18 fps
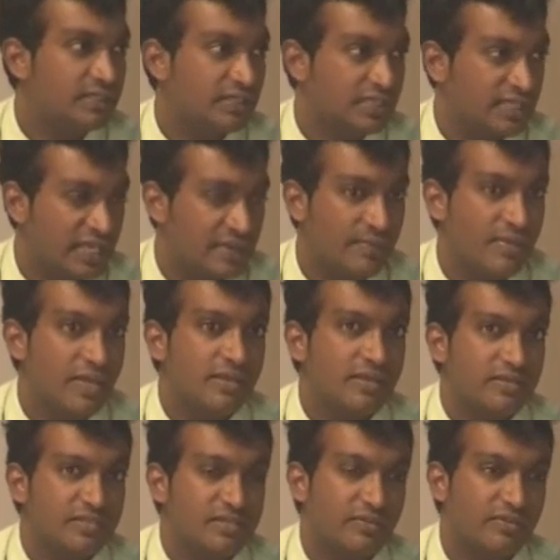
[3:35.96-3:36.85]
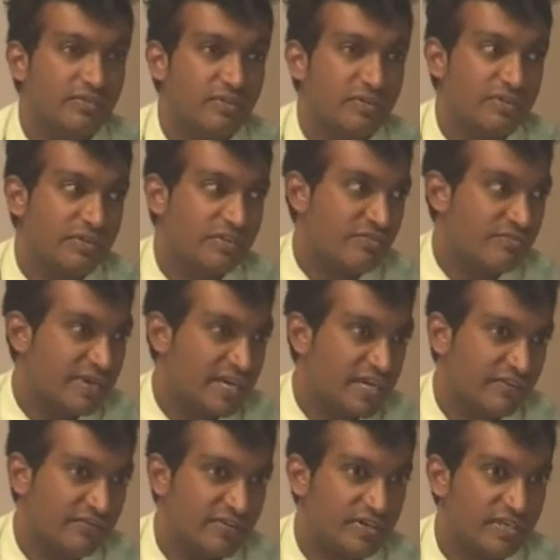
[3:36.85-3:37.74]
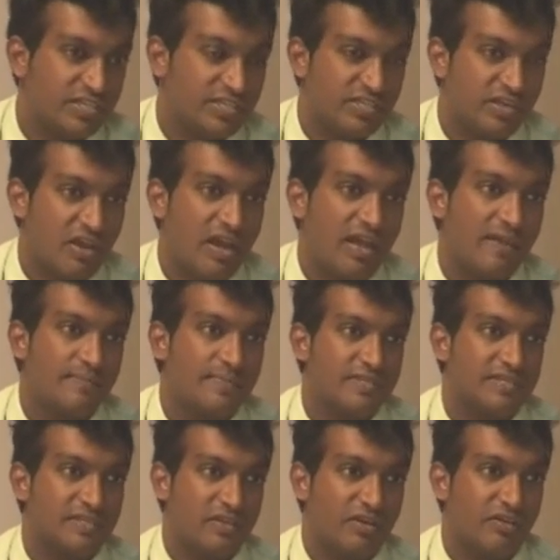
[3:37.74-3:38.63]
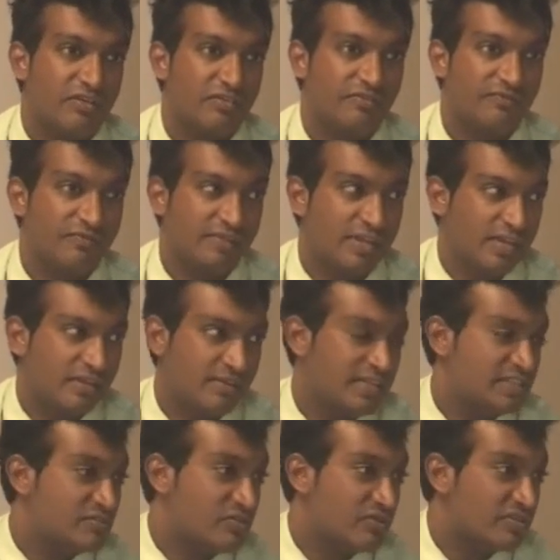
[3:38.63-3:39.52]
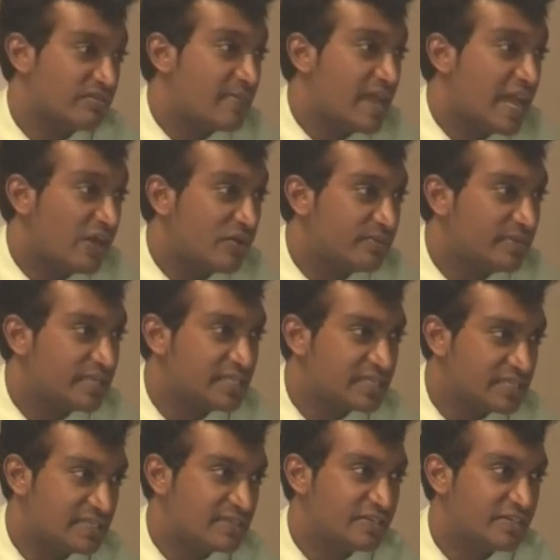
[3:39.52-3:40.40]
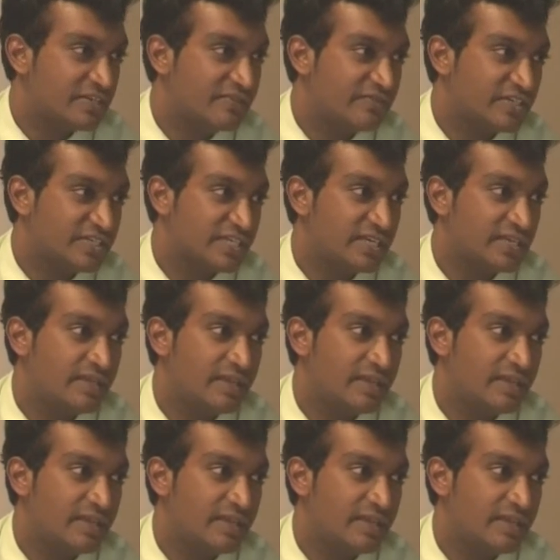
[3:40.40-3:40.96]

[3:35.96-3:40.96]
Yep, so we've got the 3 different types of, let's call them ailments to your vision.